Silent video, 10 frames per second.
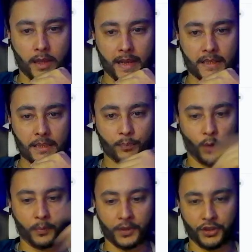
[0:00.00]
as a
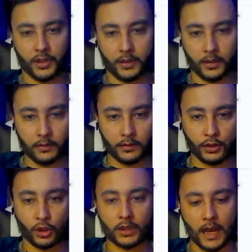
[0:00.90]
prompt engineer,
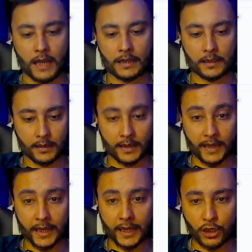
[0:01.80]
your task
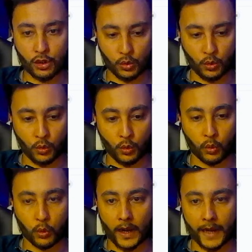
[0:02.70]
is to
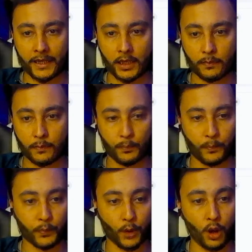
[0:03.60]
write
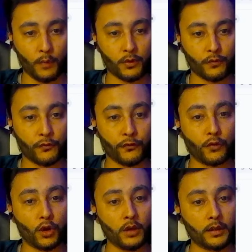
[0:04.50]
prompt
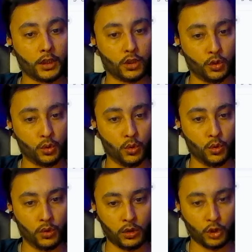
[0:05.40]
for the
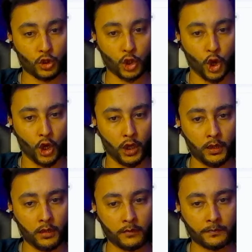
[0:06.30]
tool
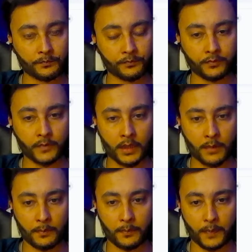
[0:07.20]
called
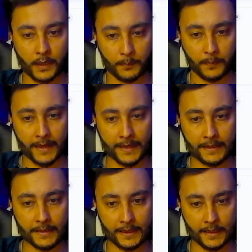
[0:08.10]

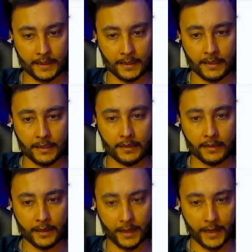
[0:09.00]
Perplexity
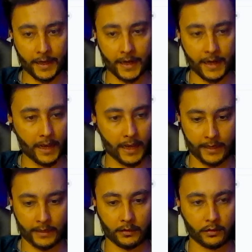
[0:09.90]

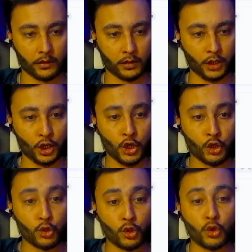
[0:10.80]
AI
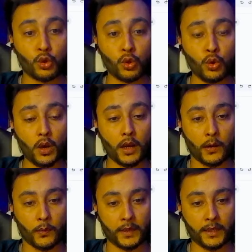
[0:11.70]
to do
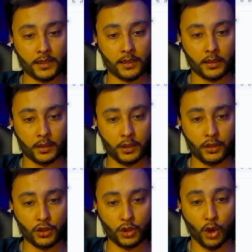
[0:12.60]
a
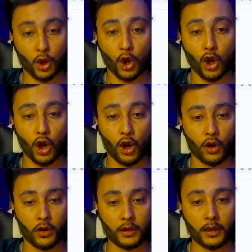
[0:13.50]
research
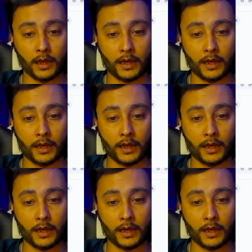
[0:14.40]
on